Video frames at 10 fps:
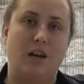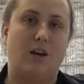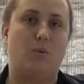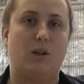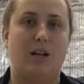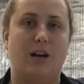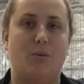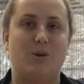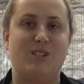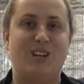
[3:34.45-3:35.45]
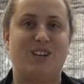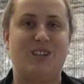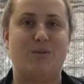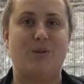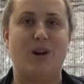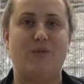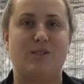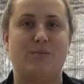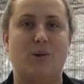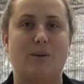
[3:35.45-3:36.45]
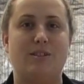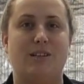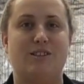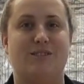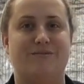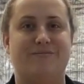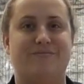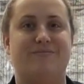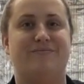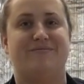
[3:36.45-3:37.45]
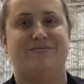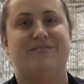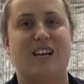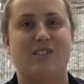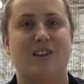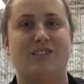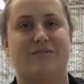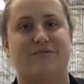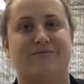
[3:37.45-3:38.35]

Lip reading: and we'll see you in WA for some more updates. Thanks, guys.